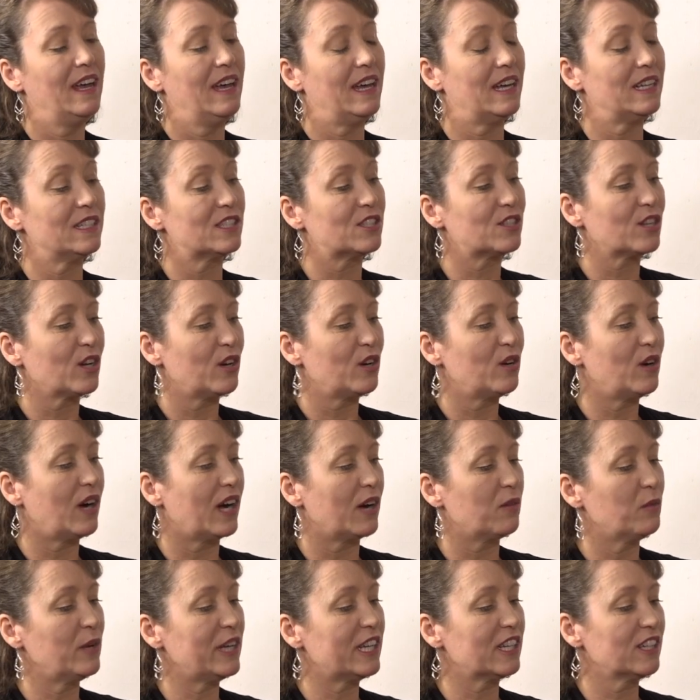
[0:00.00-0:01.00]
And so
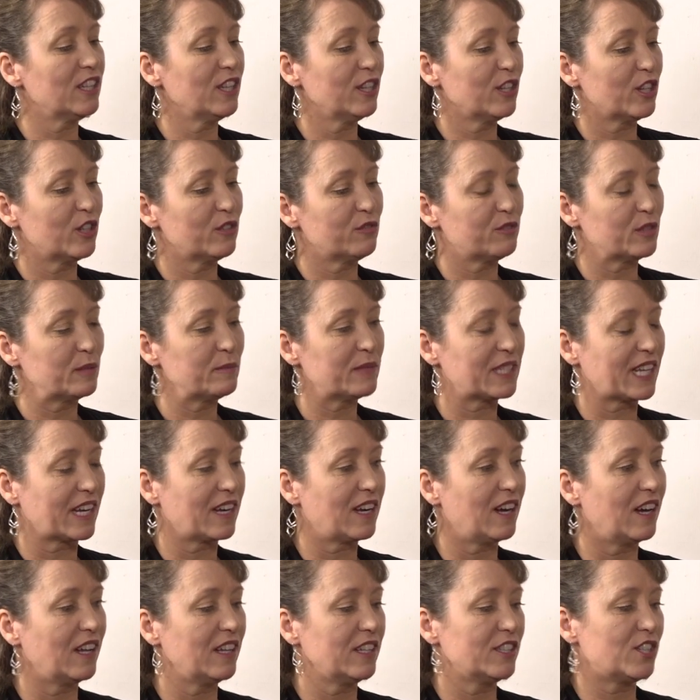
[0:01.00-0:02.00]
we can learn from
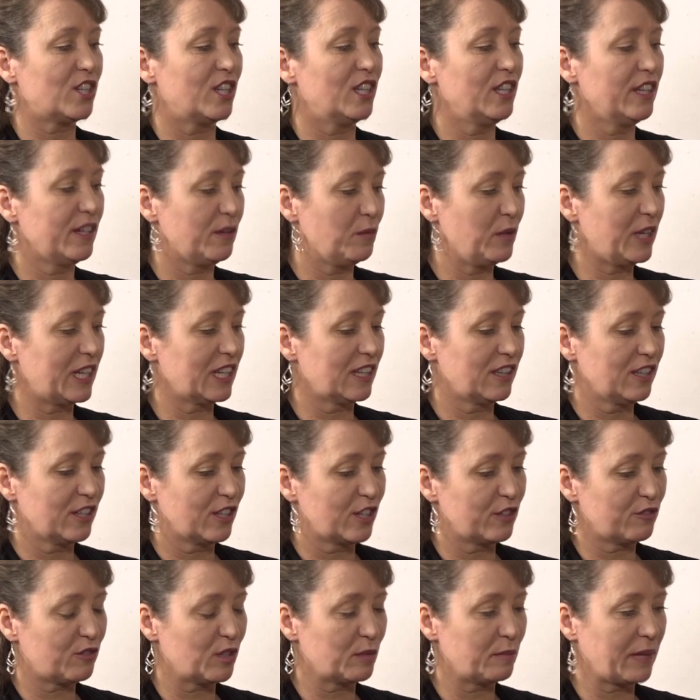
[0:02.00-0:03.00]
psychology, like we can
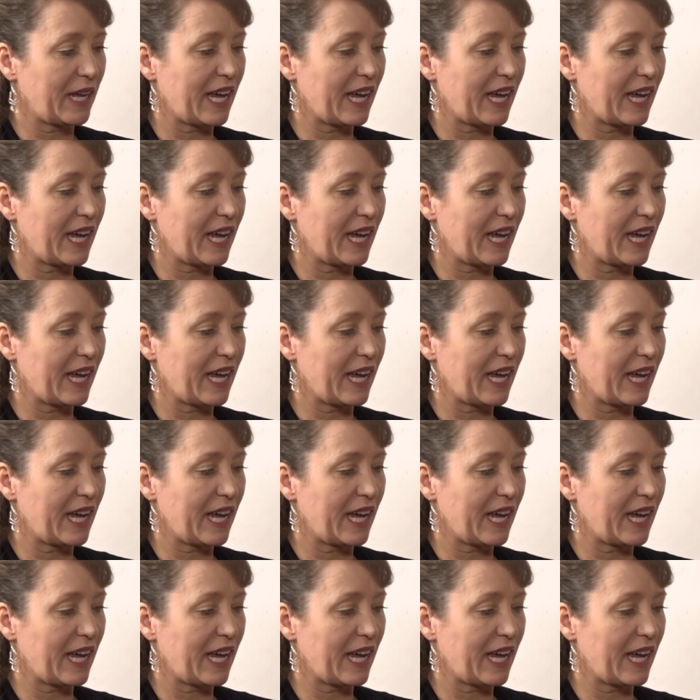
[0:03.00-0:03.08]
learn from